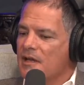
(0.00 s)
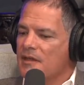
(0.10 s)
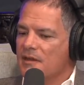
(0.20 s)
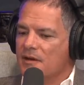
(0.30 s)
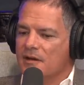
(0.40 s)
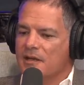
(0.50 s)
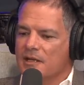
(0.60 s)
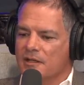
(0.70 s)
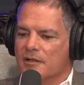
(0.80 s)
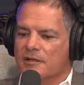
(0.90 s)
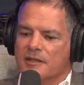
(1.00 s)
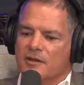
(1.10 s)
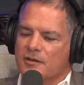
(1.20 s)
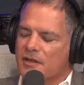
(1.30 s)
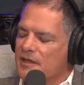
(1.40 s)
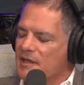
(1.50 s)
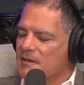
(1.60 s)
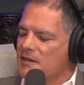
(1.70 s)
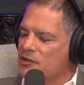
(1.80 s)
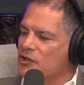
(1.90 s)

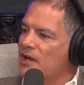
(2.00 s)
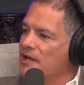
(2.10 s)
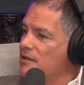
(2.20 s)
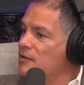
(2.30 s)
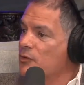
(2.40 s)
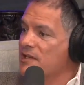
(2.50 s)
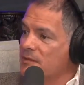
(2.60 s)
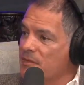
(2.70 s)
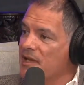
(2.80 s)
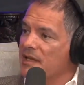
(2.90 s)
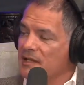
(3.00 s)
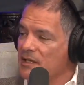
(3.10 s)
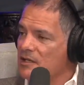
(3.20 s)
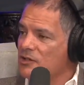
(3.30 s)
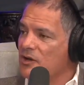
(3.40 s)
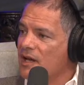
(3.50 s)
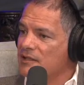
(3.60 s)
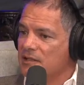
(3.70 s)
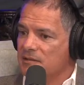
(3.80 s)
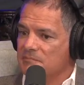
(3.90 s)
they tried. Theresa May
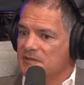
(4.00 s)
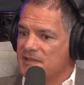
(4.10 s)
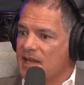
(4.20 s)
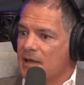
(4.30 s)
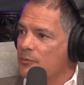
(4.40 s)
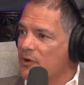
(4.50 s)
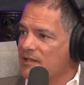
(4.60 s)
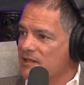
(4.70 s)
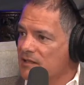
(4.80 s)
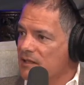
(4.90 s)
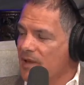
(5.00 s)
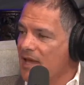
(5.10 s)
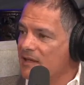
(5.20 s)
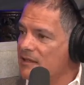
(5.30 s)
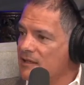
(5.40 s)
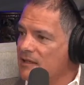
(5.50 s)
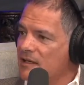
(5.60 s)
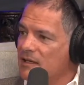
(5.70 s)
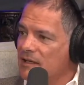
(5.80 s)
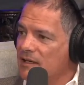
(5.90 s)
tried to stab Brexit in the back.
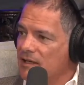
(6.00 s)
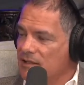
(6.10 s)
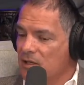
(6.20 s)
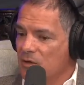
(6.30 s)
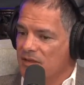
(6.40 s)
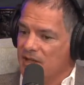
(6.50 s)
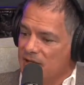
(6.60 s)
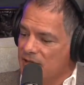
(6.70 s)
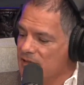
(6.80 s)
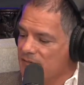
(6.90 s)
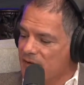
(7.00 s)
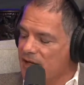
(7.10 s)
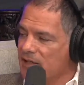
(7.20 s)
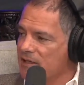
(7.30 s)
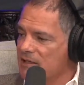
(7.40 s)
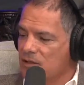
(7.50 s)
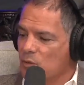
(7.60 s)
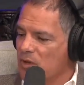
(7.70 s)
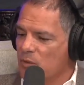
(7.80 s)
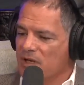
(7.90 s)
And then finally,
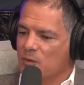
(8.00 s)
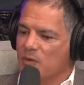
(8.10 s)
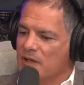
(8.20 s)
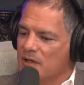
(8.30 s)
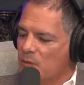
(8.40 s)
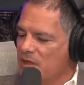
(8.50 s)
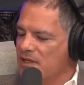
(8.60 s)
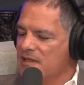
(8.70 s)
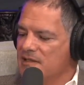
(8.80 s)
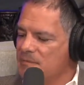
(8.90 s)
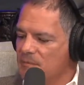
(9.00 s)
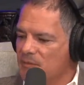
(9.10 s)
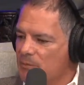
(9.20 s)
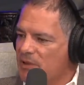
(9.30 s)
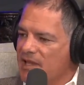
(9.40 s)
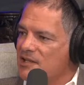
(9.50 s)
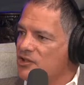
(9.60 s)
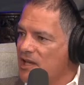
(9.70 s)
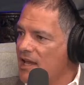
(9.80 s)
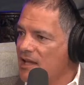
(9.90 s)
when the plan
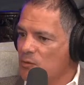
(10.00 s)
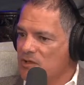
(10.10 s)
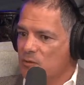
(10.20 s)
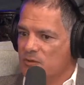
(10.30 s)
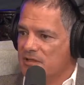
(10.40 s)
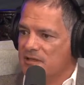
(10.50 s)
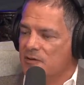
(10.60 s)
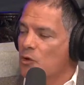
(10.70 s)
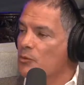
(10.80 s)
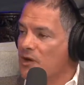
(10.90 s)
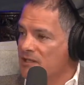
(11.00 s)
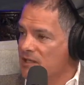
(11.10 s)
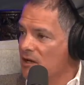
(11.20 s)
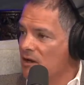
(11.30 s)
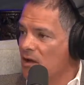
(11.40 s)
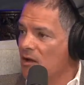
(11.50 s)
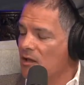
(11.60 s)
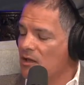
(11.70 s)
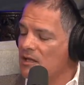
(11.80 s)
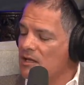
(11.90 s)
she had, which was no Brexit at all,